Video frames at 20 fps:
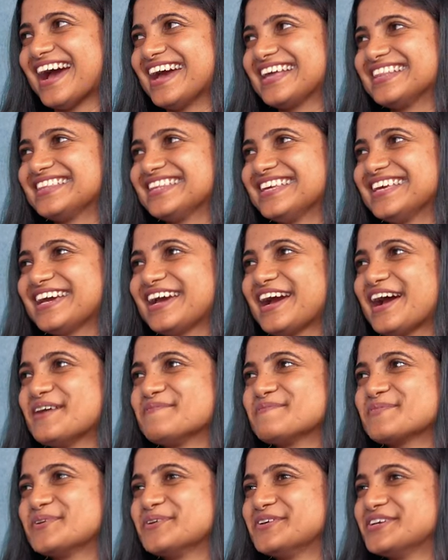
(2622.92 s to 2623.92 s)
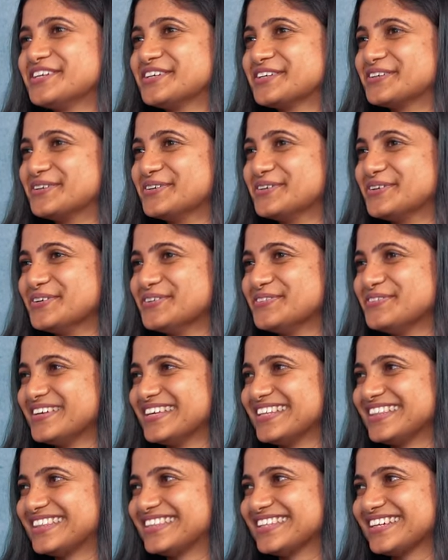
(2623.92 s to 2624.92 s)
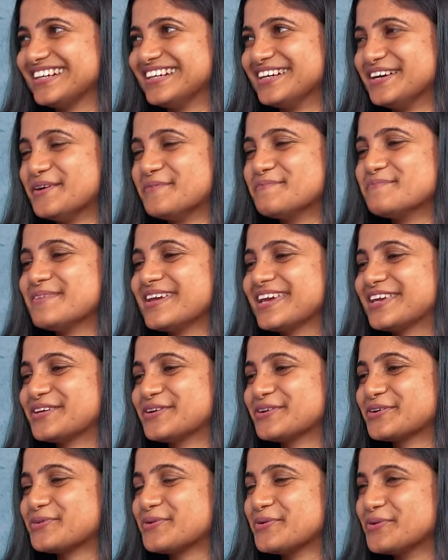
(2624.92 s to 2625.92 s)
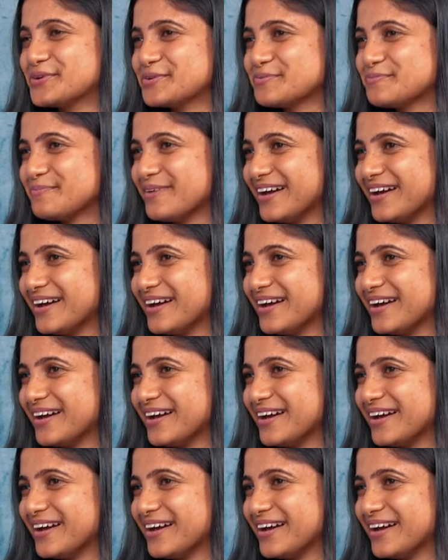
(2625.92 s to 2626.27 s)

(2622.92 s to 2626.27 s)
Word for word: I think I'm going to go with uh, make your own